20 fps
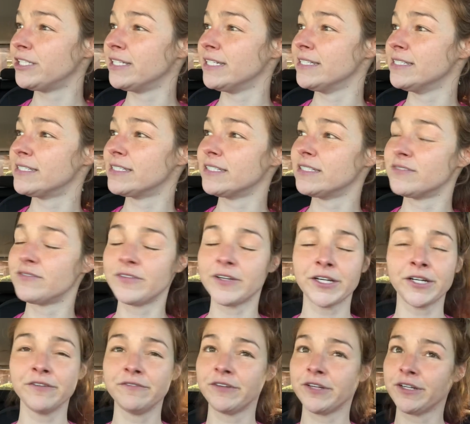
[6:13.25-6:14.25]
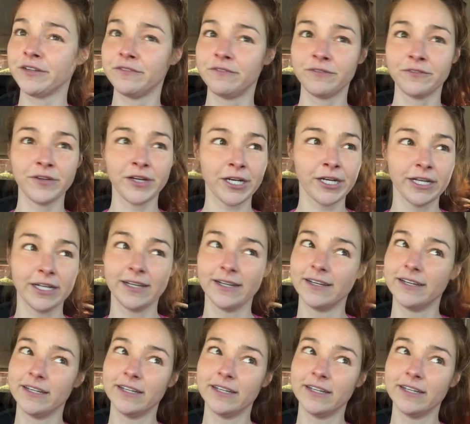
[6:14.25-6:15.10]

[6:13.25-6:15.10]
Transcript: these, it's very, very, very,